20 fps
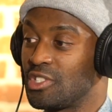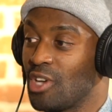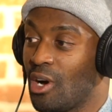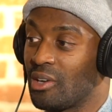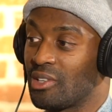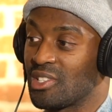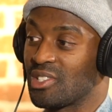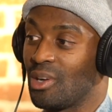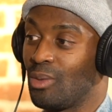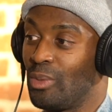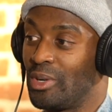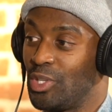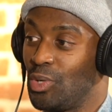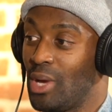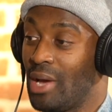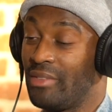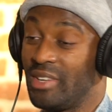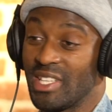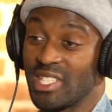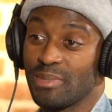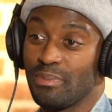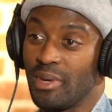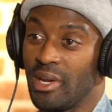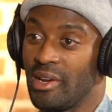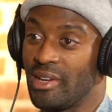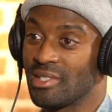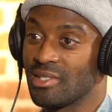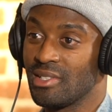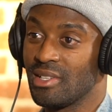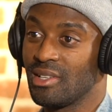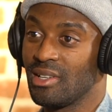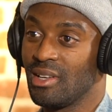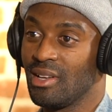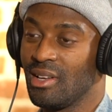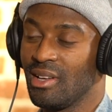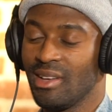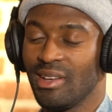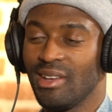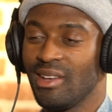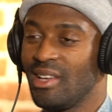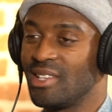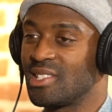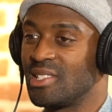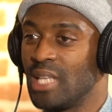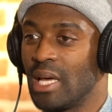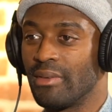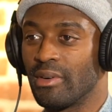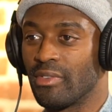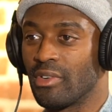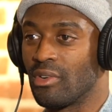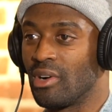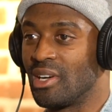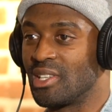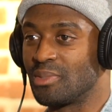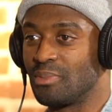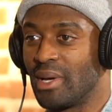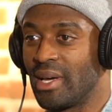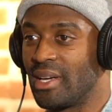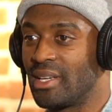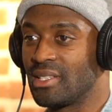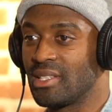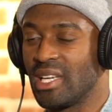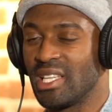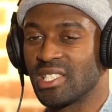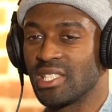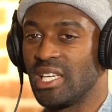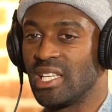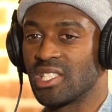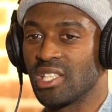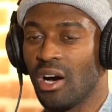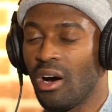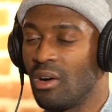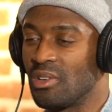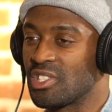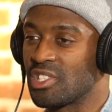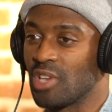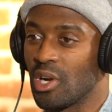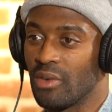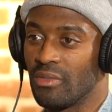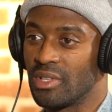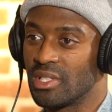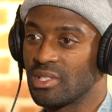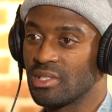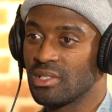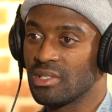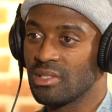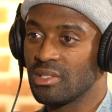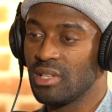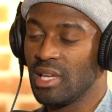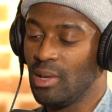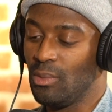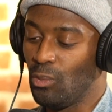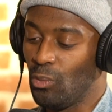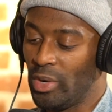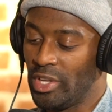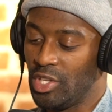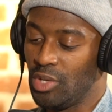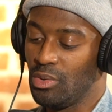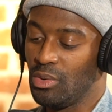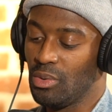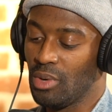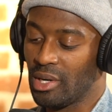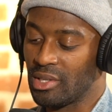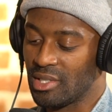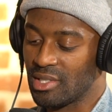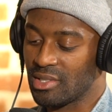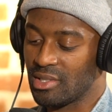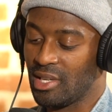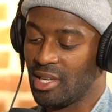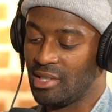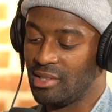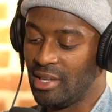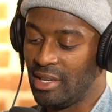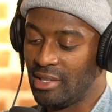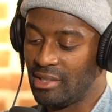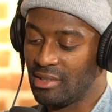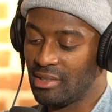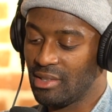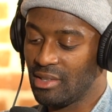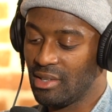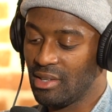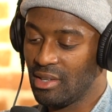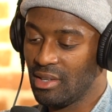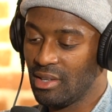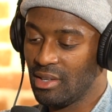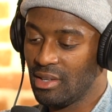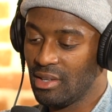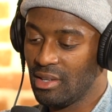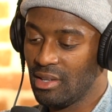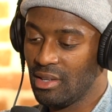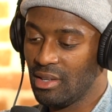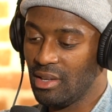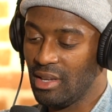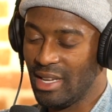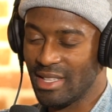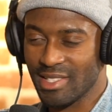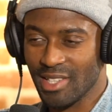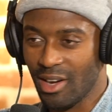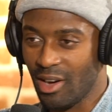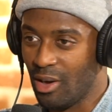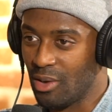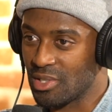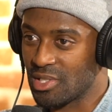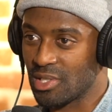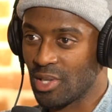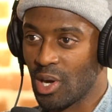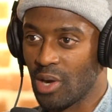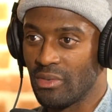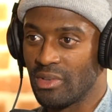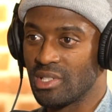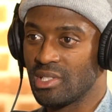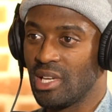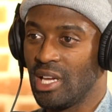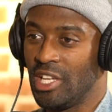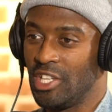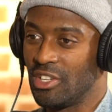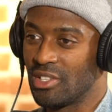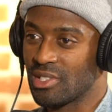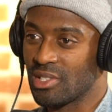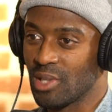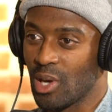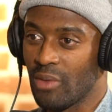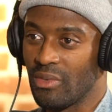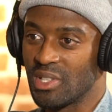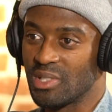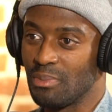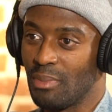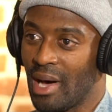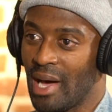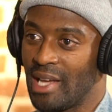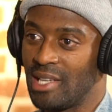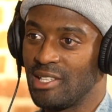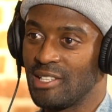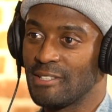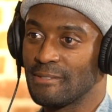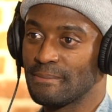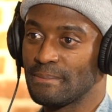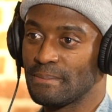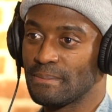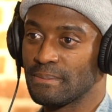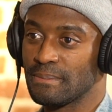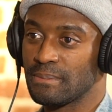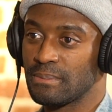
to talk to someone who haven't experienced it. It's never for us, man. It's all service. And when you understand that it's all service and you're service minded,